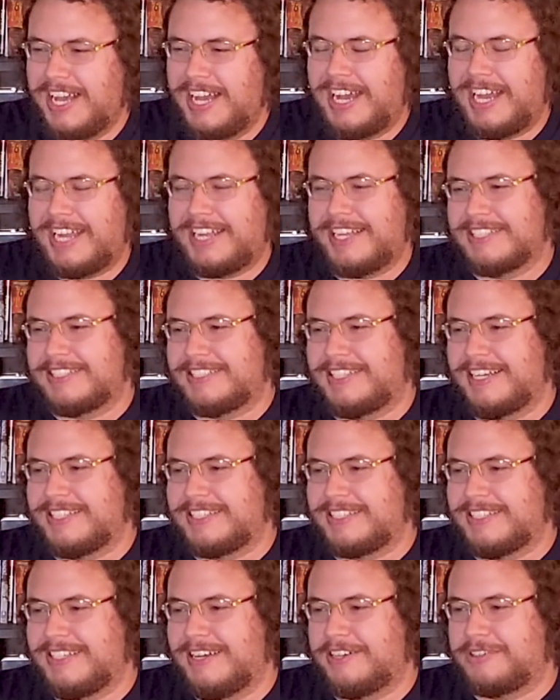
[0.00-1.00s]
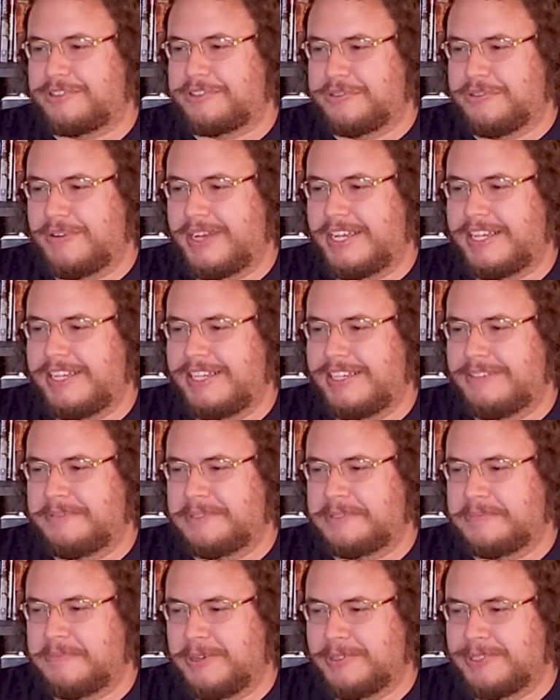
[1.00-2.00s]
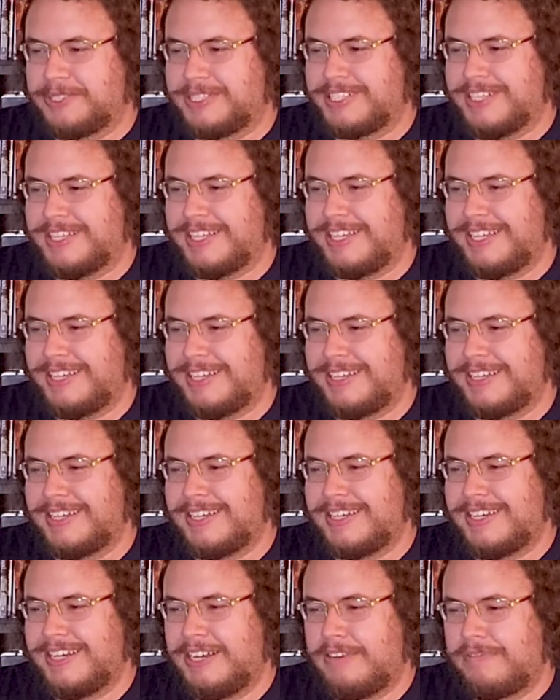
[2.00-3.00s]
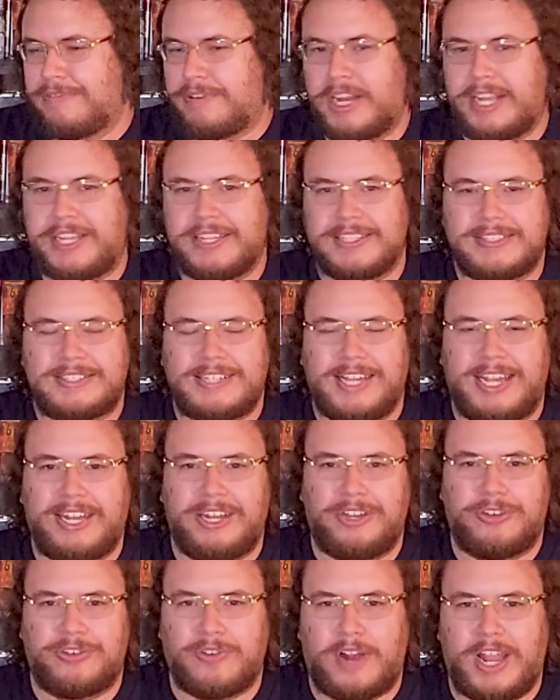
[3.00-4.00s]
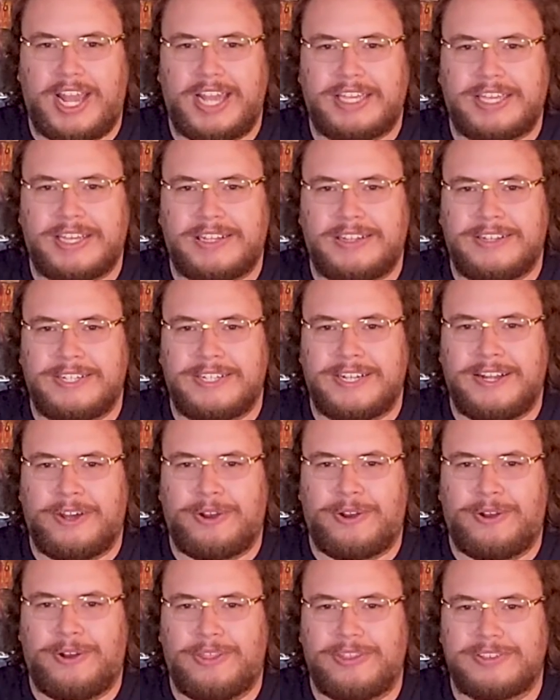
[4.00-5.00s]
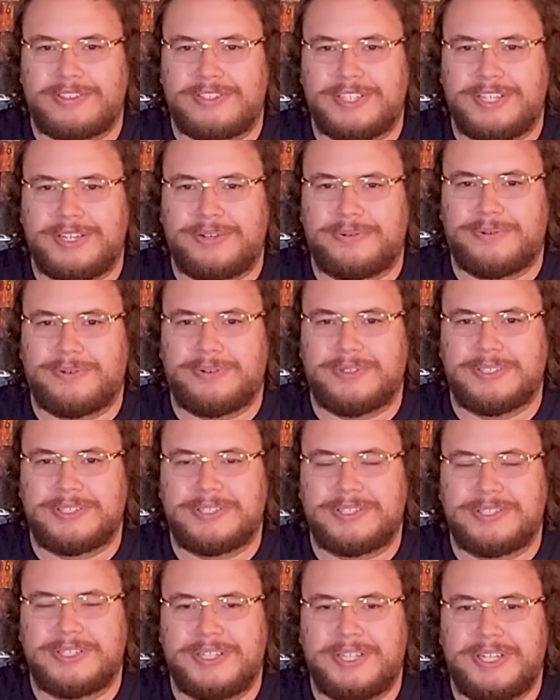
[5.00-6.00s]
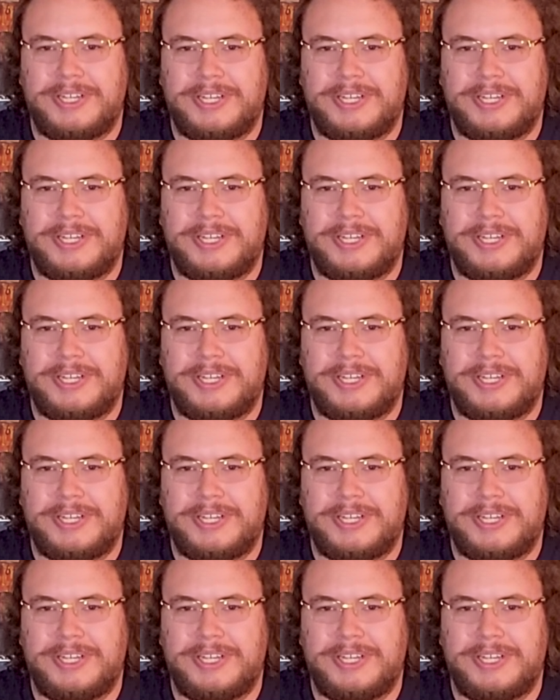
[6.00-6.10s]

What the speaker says: I guess that's not true. It was mostly Frankenstein and Dracula got all the sequels.